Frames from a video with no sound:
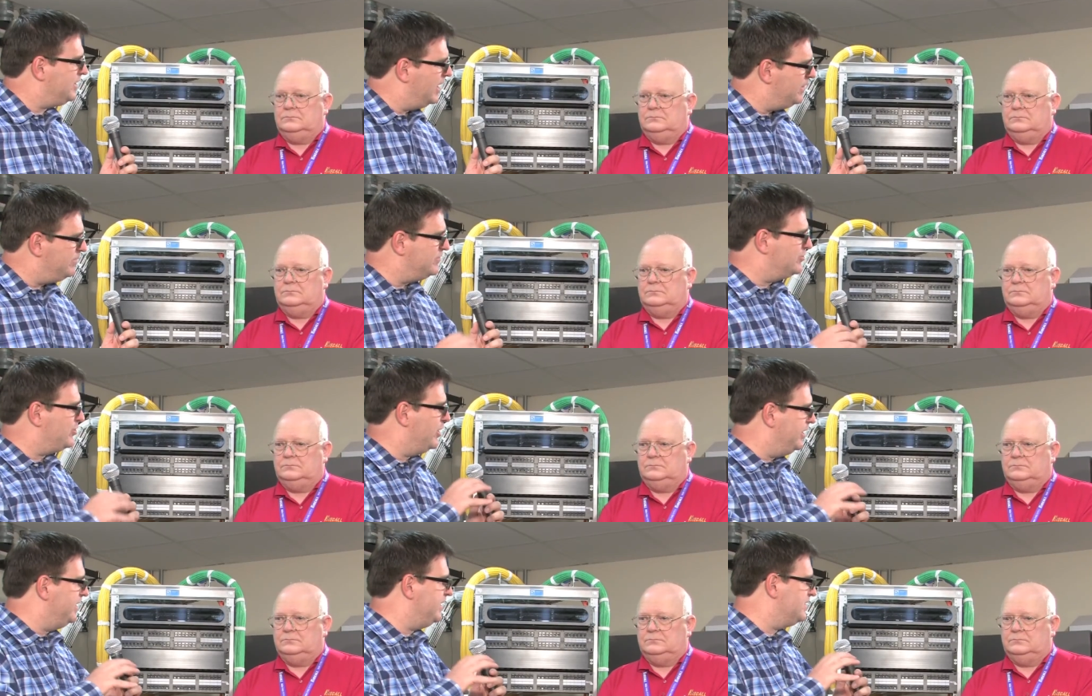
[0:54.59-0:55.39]
Speaker 1: type of
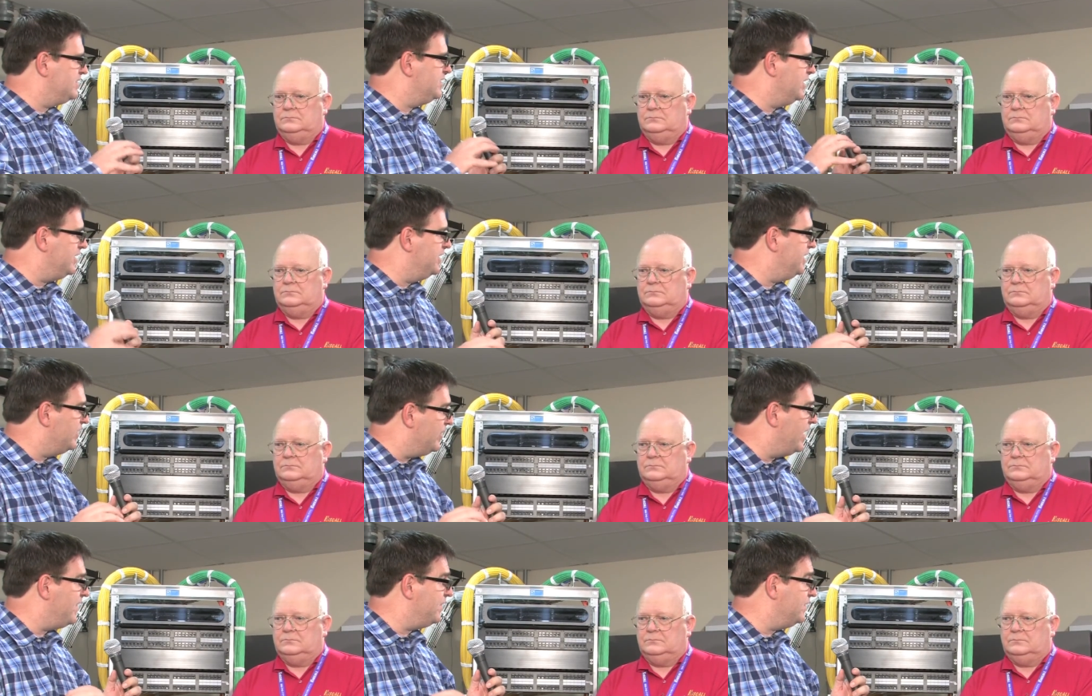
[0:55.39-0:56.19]
training is done here
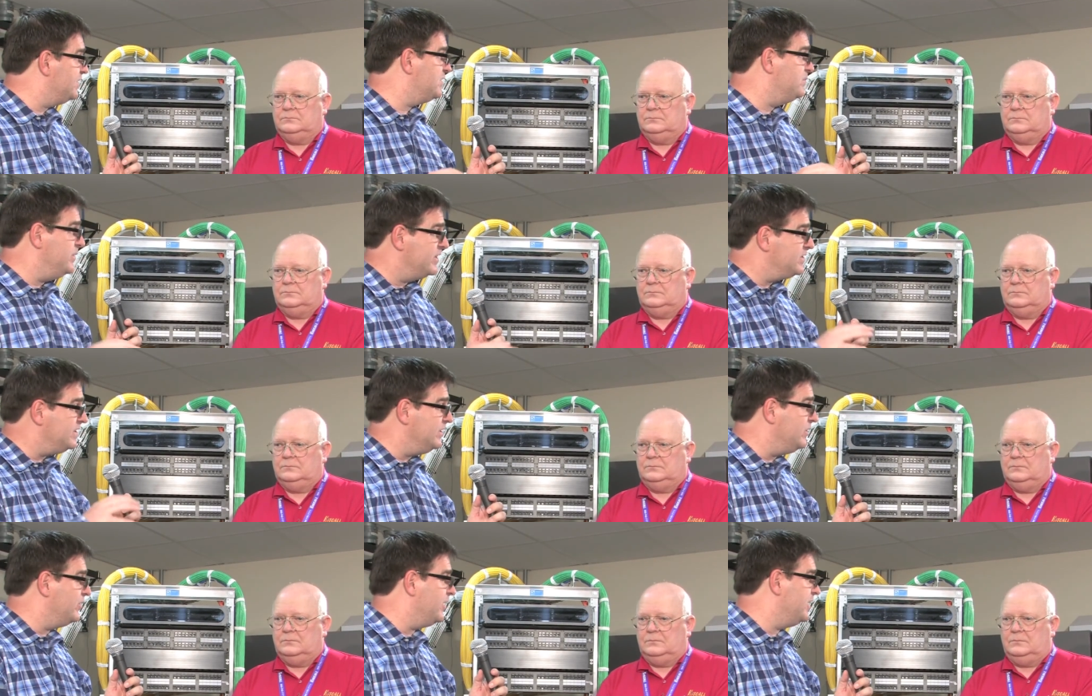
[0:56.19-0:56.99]
at this
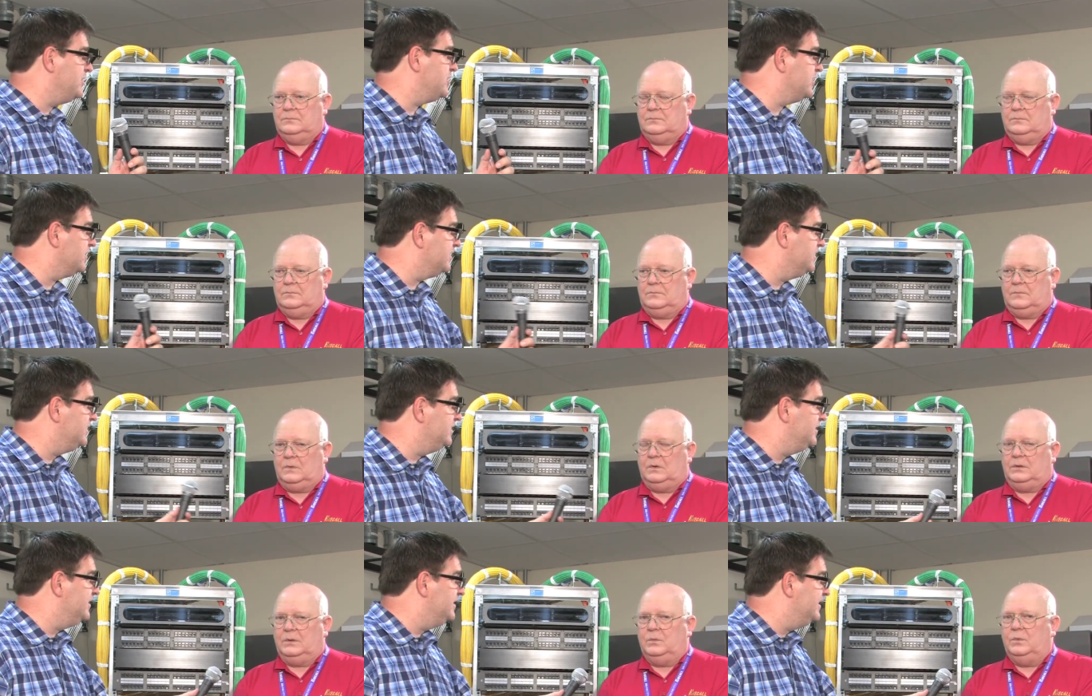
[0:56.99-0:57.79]
BICSI location?
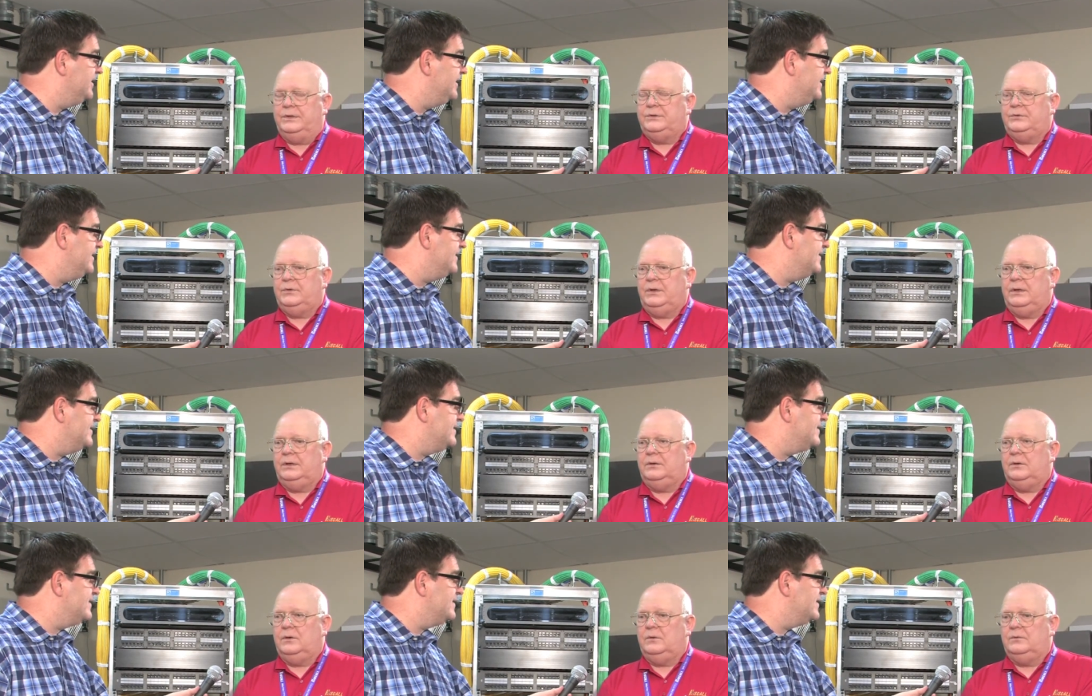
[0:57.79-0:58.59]
Speaker 2: Okay, we
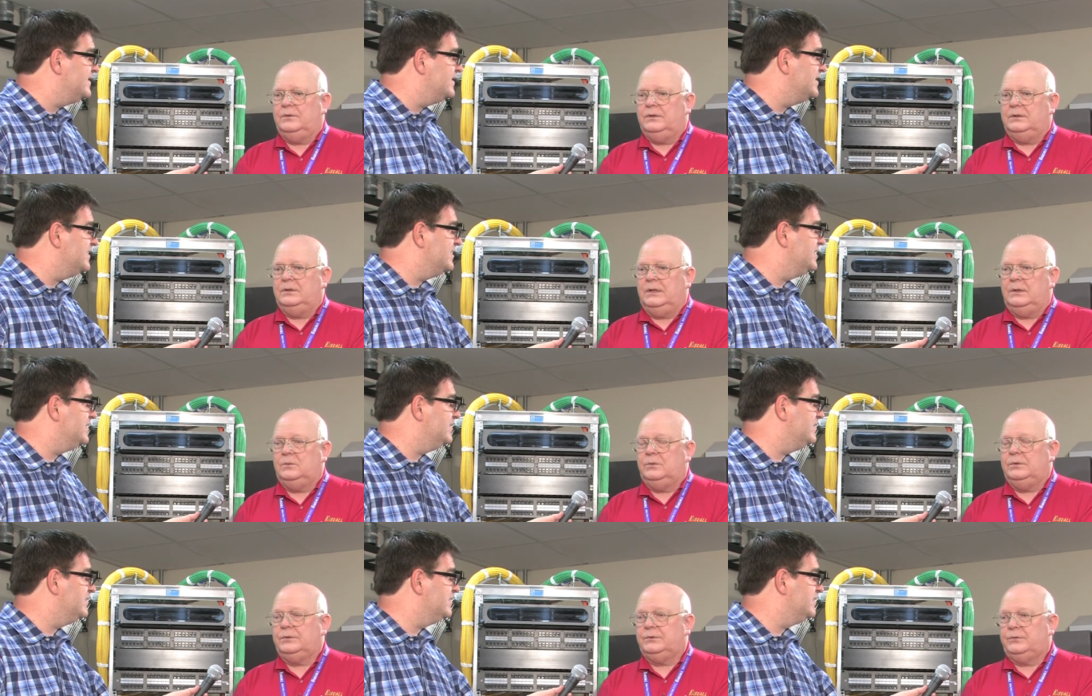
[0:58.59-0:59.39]
train on the
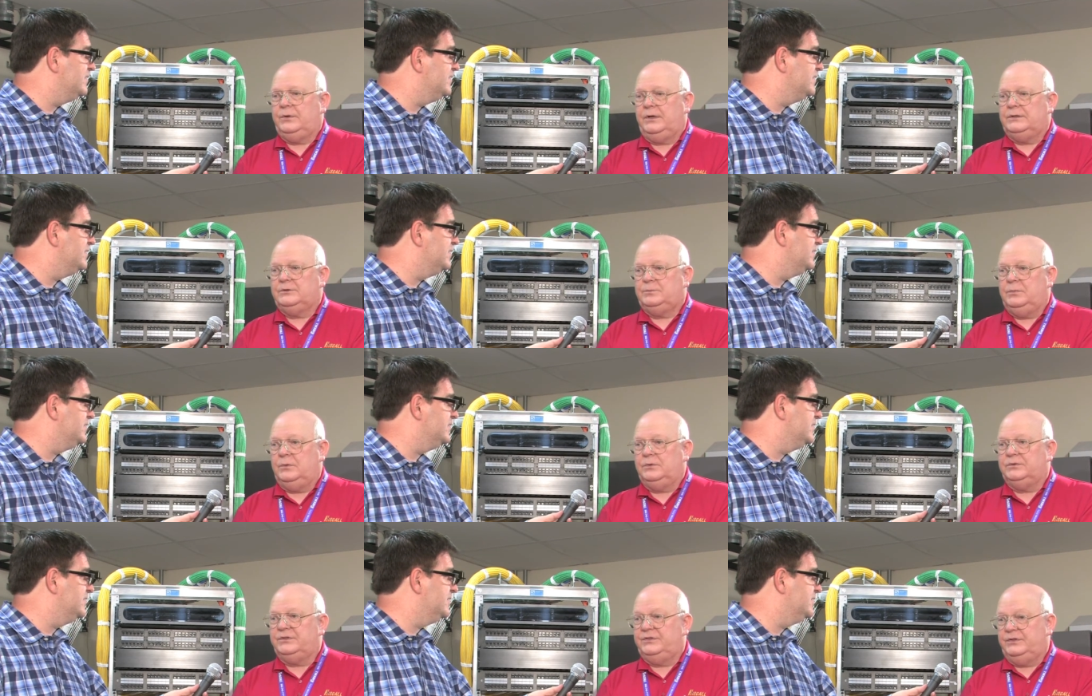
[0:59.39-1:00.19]
network
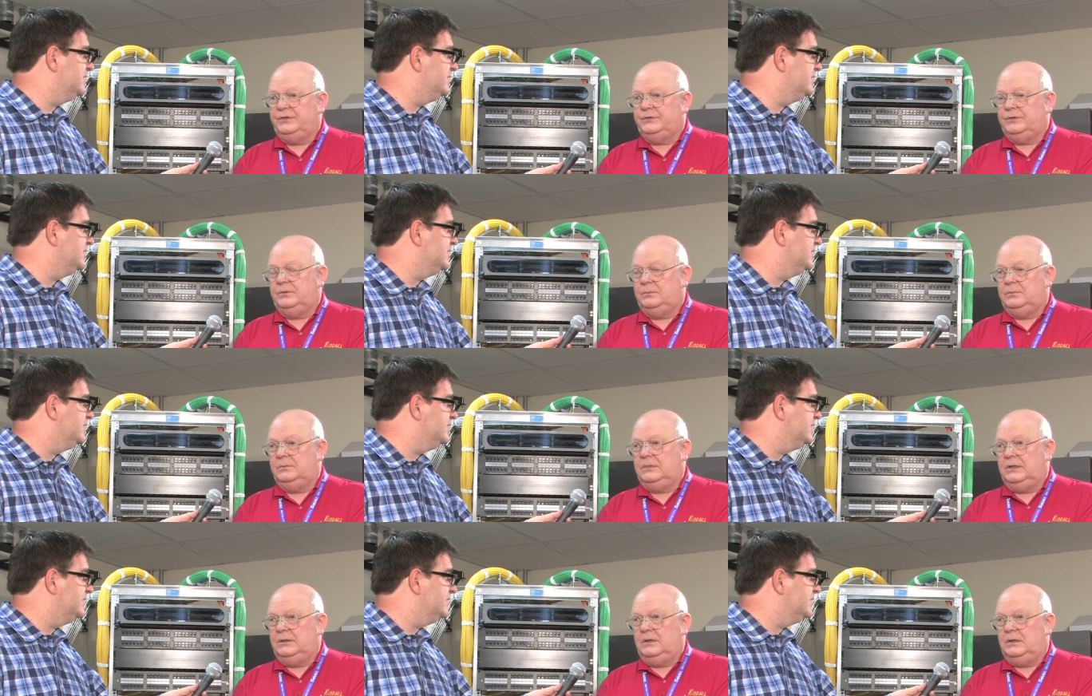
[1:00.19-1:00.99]
transport system
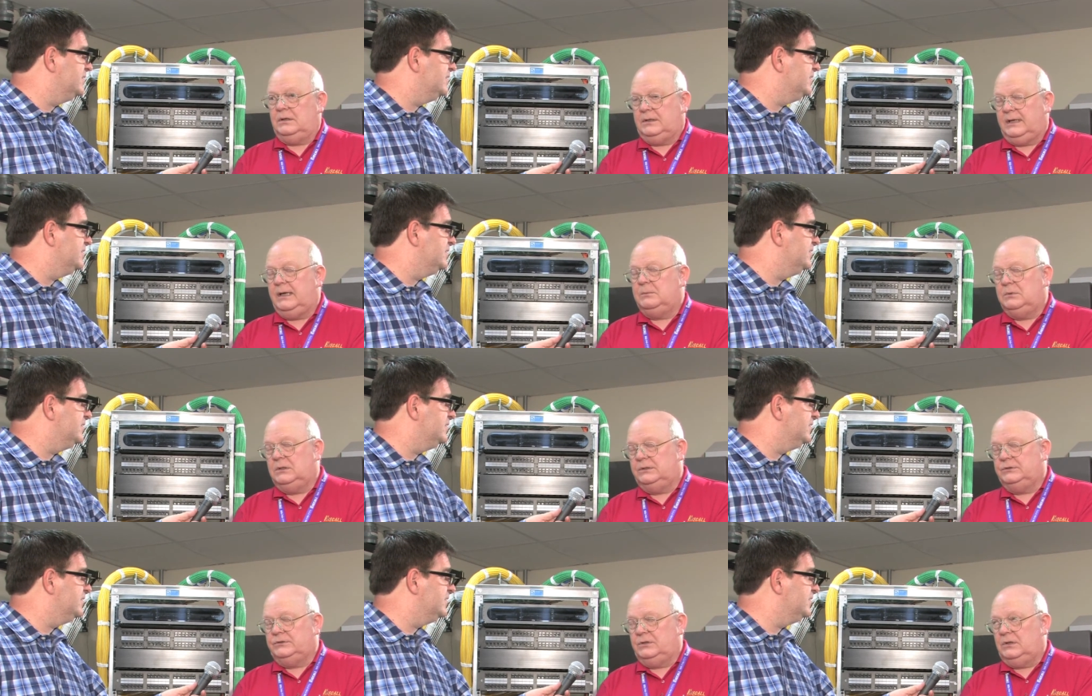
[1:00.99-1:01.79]
uh, cable
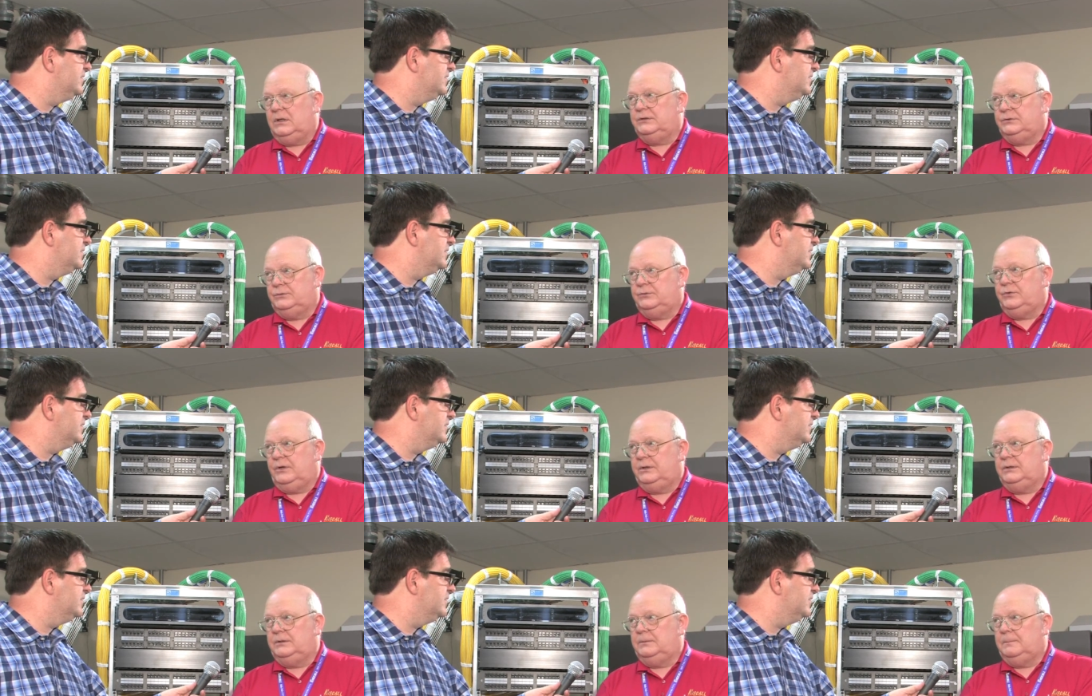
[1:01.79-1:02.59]
installation
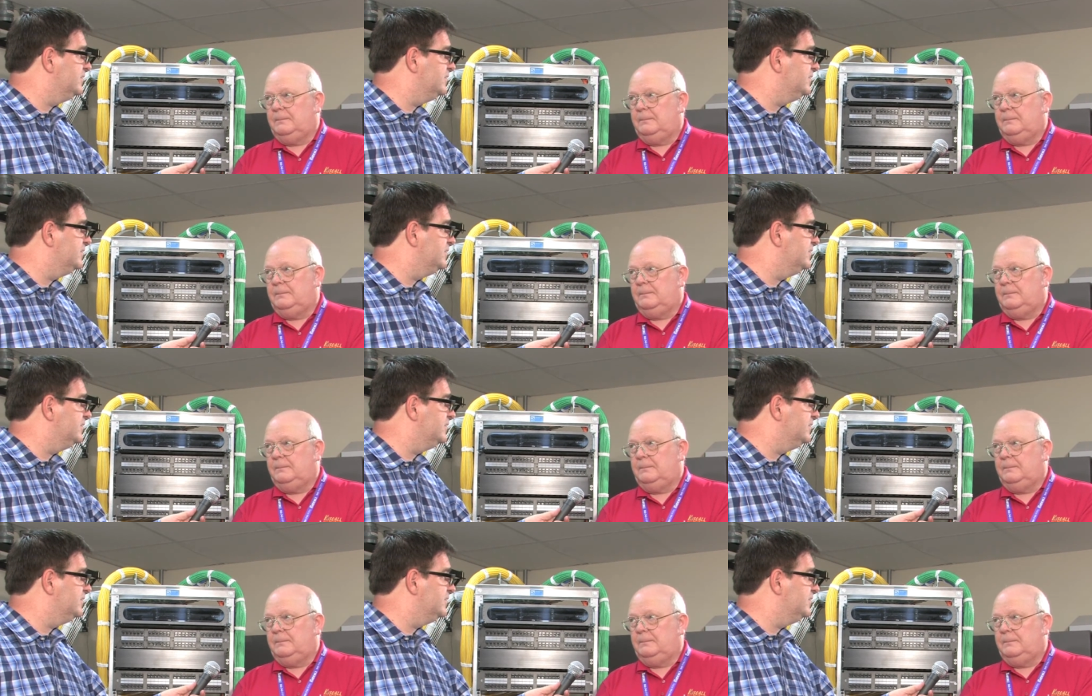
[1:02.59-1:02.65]
training.